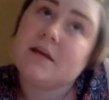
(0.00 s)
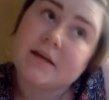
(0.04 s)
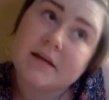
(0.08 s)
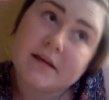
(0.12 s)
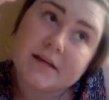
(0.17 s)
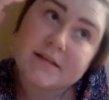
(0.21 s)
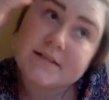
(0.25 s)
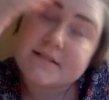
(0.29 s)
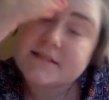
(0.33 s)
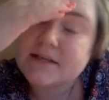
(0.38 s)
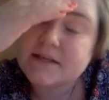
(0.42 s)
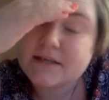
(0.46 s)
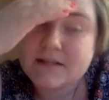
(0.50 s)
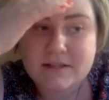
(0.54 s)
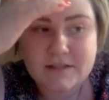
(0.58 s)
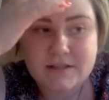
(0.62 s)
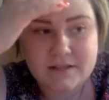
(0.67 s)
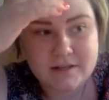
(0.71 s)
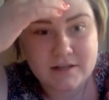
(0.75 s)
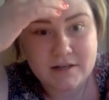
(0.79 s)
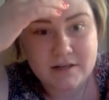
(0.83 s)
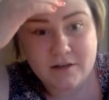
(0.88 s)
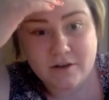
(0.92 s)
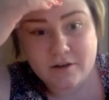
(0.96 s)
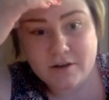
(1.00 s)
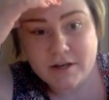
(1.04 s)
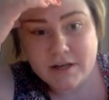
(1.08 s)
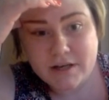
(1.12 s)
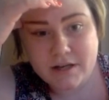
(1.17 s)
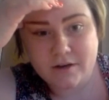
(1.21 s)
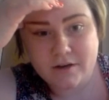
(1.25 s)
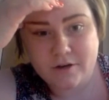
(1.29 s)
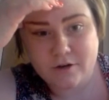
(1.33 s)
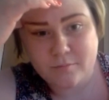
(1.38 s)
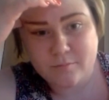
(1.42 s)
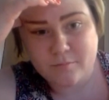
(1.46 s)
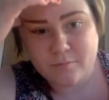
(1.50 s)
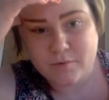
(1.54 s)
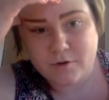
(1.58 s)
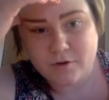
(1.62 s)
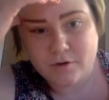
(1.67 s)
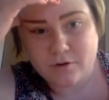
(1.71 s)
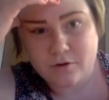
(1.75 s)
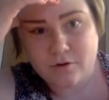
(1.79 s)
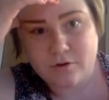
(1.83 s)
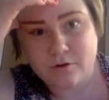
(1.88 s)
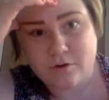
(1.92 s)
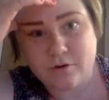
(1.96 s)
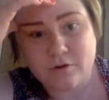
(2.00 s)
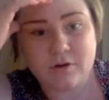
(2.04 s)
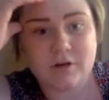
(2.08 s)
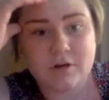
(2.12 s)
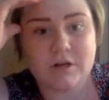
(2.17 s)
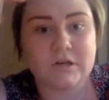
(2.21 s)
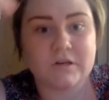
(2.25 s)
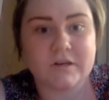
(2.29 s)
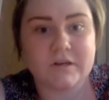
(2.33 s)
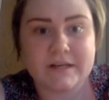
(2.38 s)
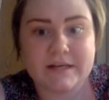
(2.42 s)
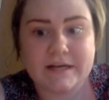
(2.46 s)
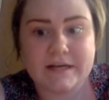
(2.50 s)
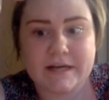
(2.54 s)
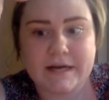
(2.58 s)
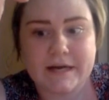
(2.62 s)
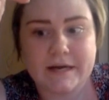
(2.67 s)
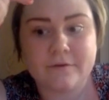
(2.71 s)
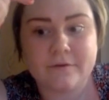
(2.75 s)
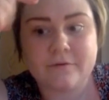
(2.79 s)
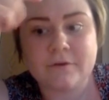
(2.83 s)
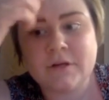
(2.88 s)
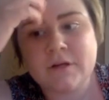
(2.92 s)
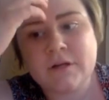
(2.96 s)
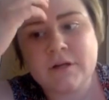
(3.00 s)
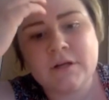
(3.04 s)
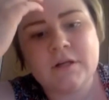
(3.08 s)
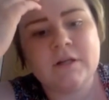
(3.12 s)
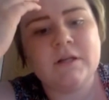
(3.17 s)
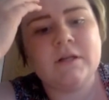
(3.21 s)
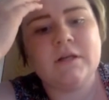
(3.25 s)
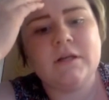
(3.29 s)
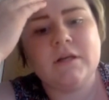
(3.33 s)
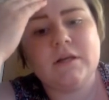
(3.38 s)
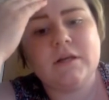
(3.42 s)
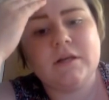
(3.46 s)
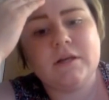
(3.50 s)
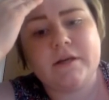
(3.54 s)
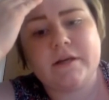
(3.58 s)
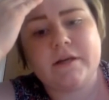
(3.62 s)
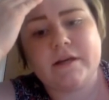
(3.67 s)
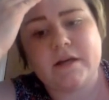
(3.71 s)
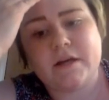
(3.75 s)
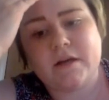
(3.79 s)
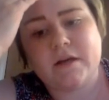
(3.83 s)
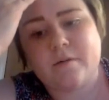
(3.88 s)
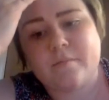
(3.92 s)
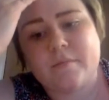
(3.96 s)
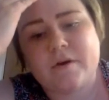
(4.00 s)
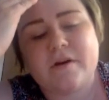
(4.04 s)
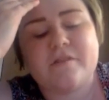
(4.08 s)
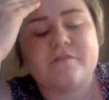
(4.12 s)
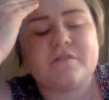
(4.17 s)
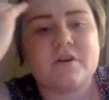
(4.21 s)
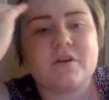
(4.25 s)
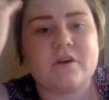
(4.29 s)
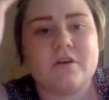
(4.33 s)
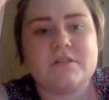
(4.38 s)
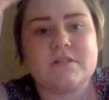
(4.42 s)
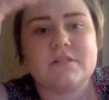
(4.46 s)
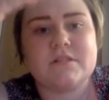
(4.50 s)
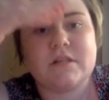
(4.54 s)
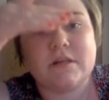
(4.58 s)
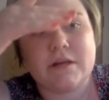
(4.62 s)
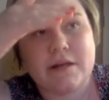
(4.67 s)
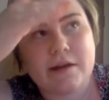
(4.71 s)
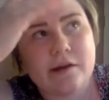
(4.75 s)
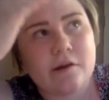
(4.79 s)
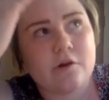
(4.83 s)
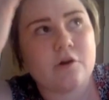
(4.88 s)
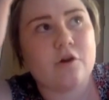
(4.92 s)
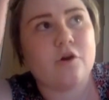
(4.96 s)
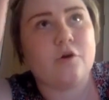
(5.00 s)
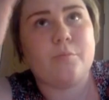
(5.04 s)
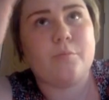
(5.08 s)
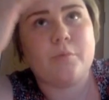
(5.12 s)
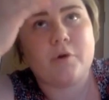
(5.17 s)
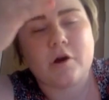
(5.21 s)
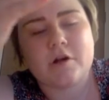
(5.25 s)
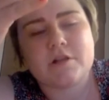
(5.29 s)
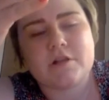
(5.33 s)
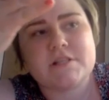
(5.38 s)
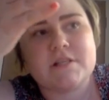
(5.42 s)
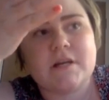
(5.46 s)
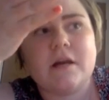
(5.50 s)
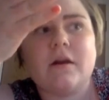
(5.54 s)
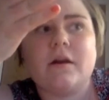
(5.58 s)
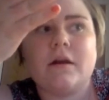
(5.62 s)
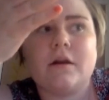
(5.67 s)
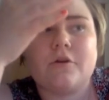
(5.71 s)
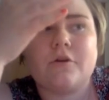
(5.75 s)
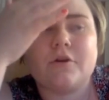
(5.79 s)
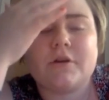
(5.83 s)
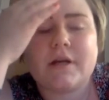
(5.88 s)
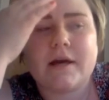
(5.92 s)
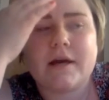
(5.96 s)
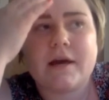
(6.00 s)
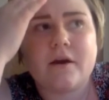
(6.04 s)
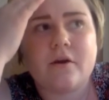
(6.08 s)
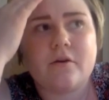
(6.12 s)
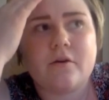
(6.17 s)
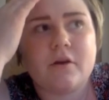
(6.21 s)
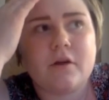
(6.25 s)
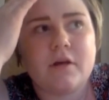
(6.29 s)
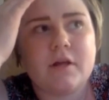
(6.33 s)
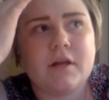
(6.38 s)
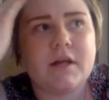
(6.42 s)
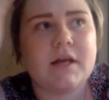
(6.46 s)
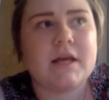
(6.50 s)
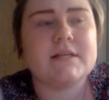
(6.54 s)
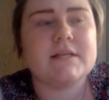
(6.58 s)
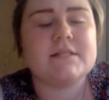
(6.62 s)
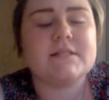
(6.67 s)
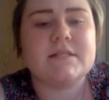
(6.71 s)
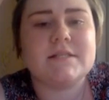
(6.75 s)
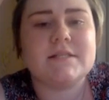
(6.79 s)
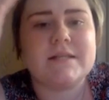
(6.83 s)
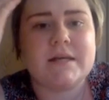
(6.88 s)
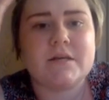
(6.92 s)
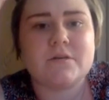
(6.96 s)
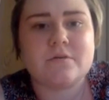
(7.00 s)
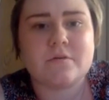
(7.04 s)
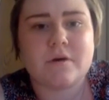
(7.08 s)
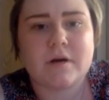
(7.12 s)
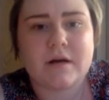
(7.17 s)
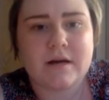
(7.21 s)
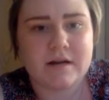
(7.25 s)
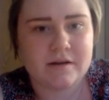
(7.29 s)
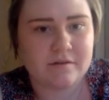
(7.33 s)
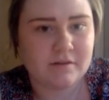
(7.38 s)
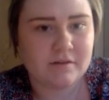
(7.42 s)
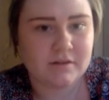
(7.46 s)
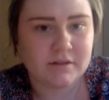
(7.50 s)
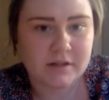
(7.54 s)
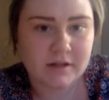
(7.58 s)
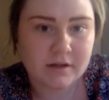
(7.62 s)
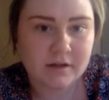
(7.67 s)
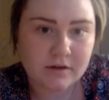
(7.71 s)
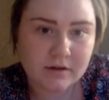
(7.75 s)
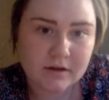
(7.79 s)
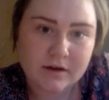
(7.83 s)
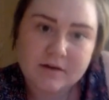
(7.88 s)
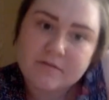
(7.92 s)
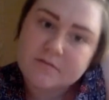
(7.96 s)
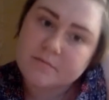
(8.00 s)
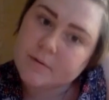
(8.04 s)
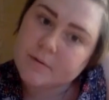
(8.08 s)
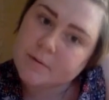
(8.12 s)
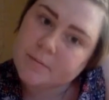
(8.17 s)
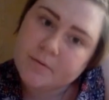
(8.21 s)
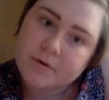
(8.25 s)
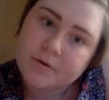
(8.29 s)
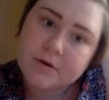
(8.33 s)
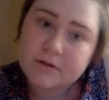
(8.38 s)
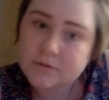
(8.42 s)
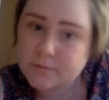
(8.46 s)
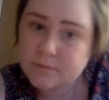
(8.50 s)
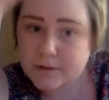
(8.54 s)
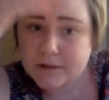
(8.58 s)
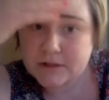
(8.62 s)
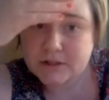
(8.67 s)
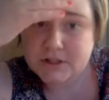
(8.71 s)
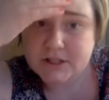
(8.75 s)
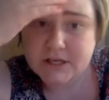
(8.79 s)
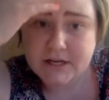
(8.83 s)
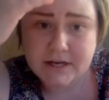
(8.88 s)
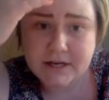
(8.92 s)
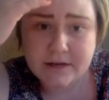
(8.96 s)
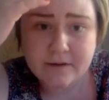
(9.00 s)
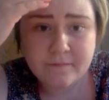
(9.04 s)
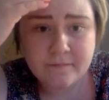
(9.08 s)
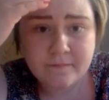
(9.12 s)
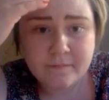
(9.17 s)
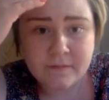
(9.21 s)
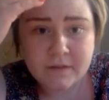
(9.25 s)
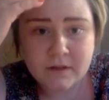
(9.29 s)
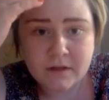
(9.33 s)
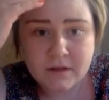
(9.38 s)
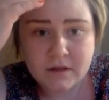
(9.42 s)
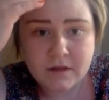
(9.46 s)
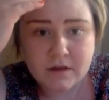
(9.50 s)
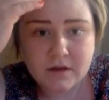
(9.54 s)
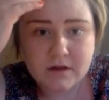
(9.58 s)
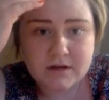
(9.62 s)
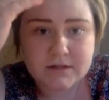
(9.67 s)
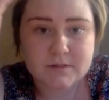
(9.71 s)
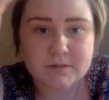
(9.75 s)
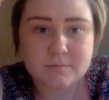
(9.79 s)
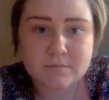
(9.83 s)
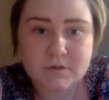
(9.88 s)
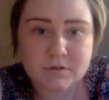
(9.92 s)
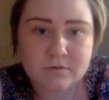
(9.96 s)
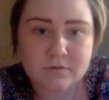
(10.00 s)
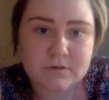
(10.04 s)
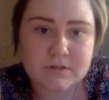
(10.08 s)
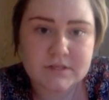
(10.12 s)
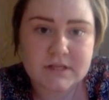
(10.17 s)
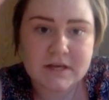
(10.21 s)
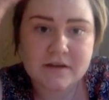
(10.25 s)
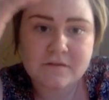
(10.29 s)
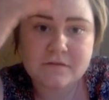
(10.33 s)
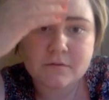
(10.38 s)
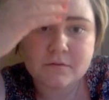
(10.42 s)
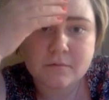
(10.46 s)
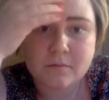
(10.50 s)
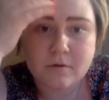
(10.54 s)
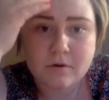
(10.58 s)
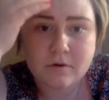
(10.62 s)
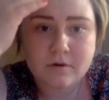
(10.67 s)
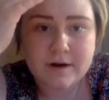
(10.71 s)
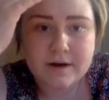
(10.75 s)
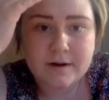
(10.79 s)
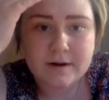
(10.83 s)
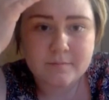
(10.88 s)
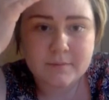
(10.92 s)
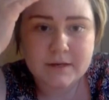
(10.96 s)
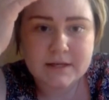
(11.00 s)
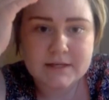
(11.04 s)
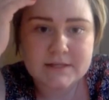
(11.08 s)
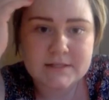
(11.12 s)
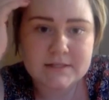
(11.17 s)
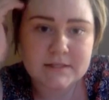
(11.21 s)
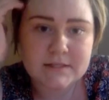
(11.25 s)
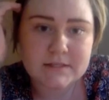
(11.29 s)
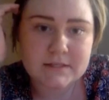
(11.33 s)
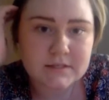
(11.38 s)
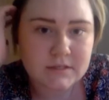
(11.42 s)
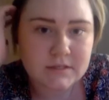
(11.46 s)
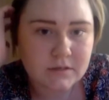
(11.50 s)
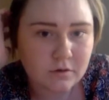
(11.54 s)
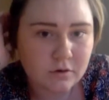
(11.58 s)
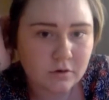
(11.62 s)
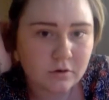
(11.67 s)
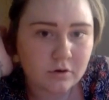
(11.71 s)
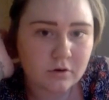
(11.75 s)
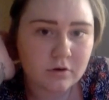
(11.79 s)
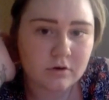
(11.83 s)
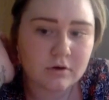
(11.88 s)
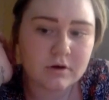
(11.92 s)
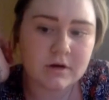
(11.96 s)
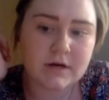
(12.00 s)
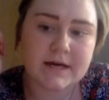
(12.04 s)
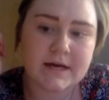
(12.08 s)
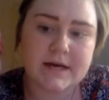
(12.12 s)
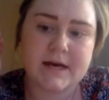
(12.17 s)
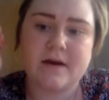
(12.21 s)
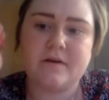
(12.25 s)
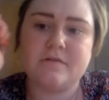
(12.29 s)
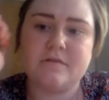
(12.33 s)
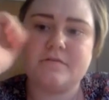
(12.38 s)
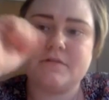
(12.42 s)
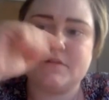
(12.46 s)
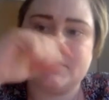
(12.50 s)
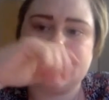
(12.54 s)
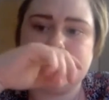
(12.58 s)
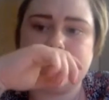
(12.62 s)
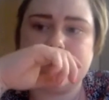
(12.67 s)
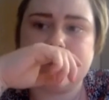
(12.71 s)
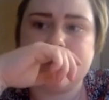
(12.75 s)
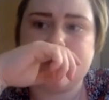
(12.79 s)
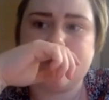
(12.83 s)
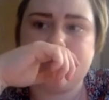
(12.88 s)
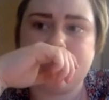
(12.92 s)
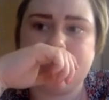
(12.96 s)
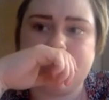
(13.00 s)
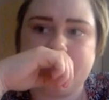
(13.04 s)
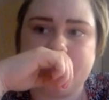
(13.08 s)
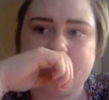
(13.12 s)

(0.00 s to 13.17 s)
It's either looking up or looking down. Um, I have to constantly look up or constantly look down, and it gets to the stage where I either have to be put in the wheelchair because I'm too unsafe to walk around places, or I have to um,